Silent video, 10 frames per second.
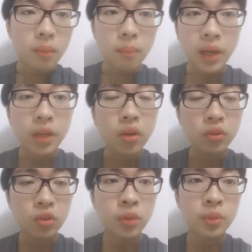My
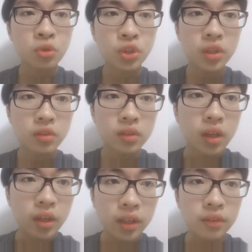contributions
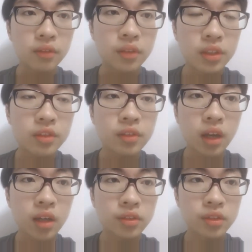in this
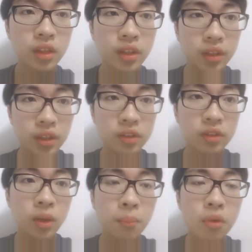task
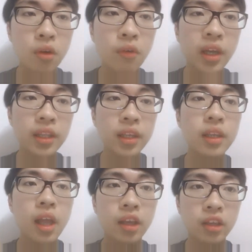is
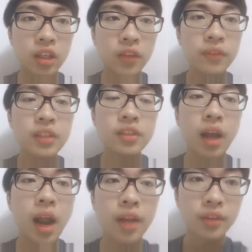providing and giving
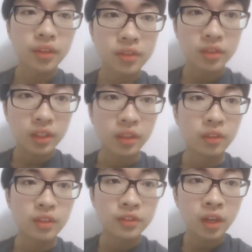some ideas
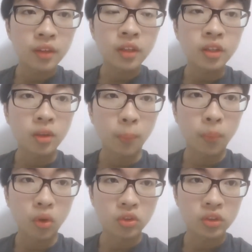in designing the
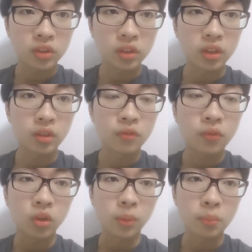poster
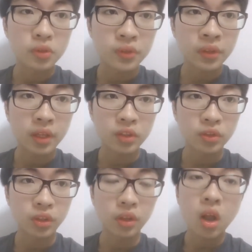for the
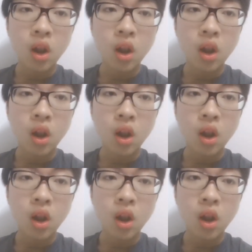presentation.